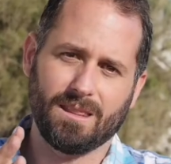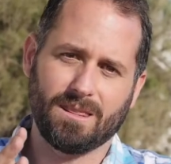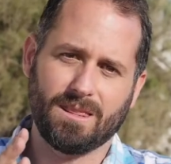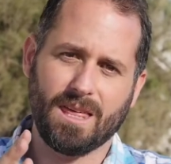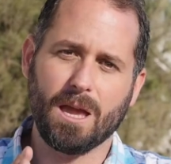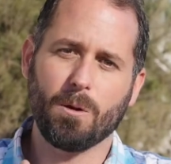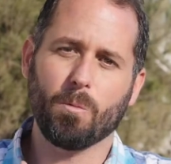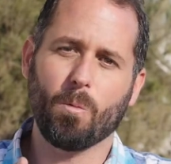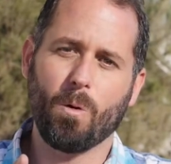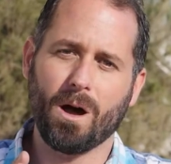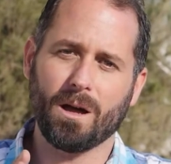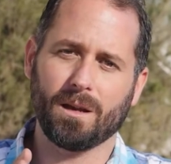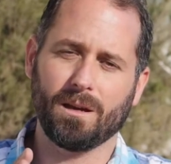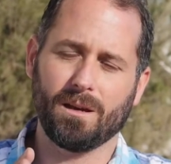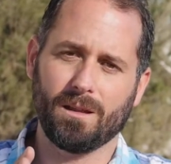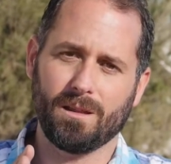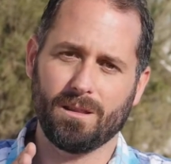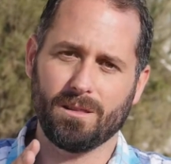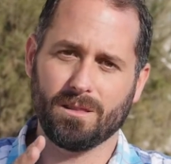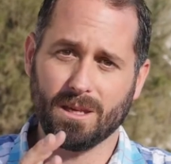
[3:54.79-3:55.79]
they want
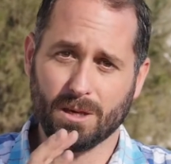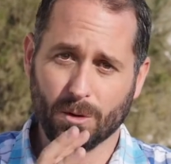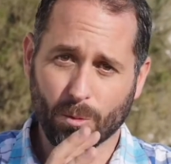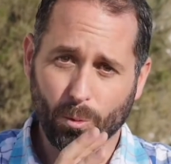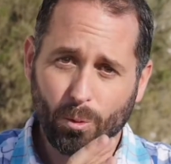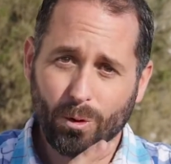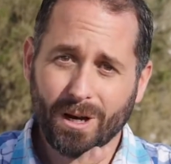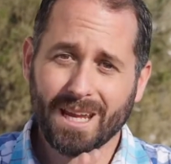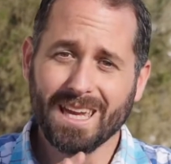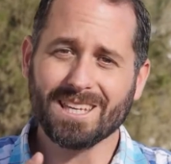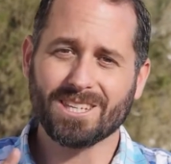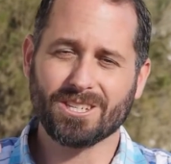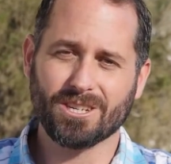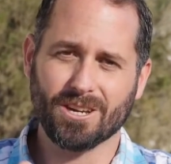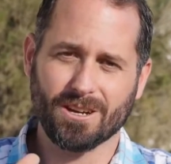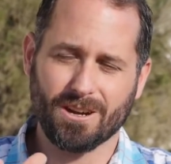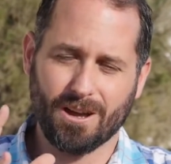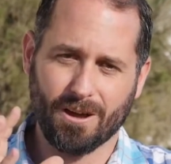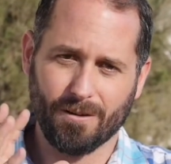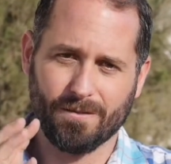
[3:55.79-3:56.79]
the
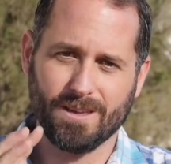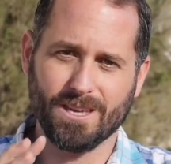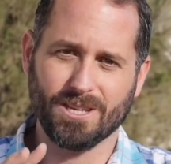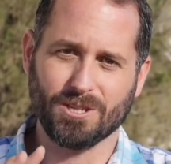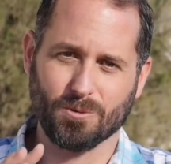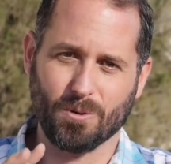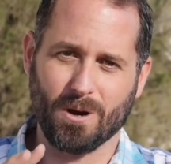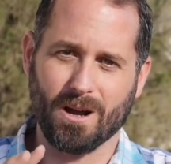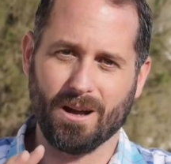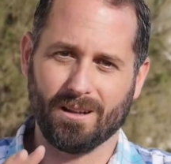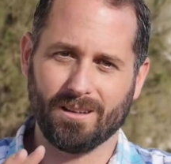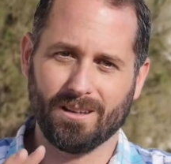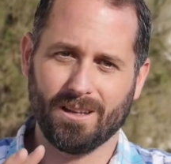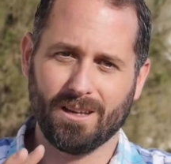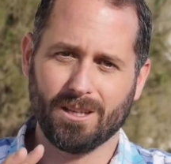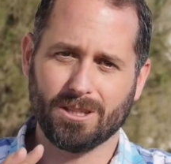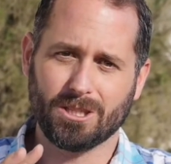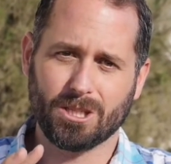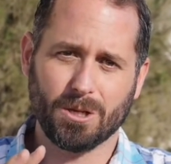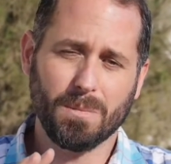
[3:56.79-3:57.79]
region of Israel
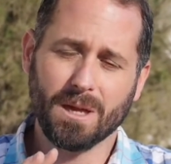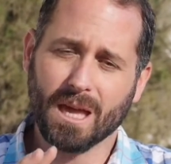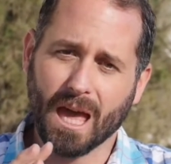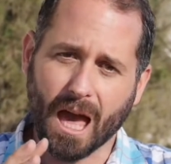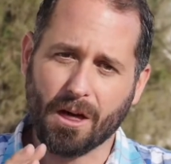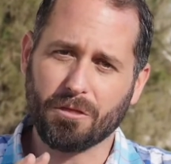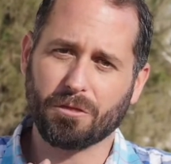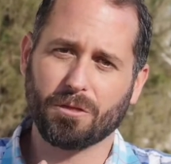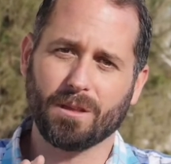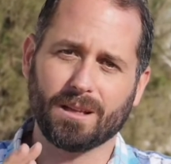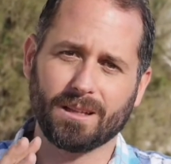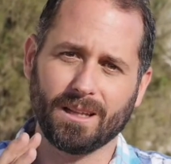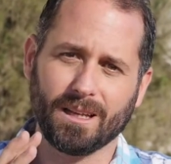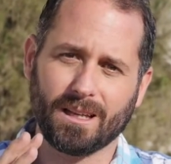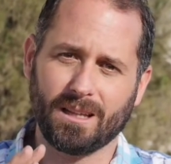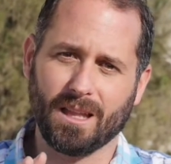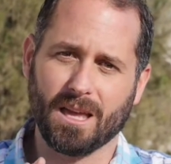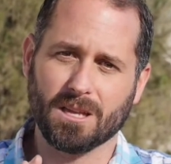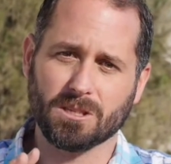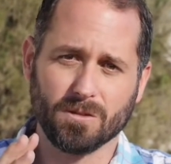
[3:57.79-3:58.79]
to be ethnically
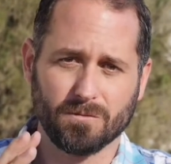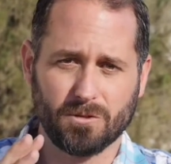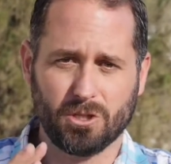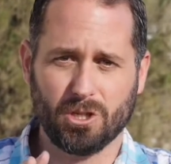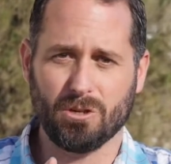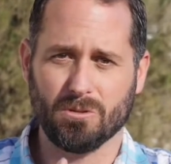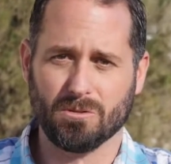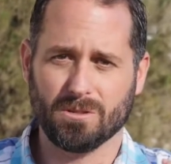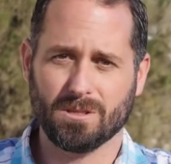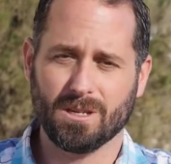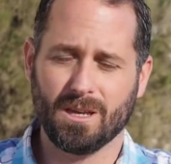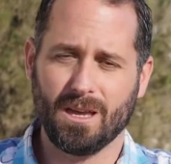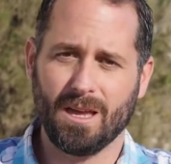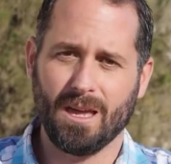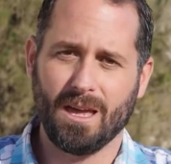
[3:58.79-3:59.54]
cleansed of Jews.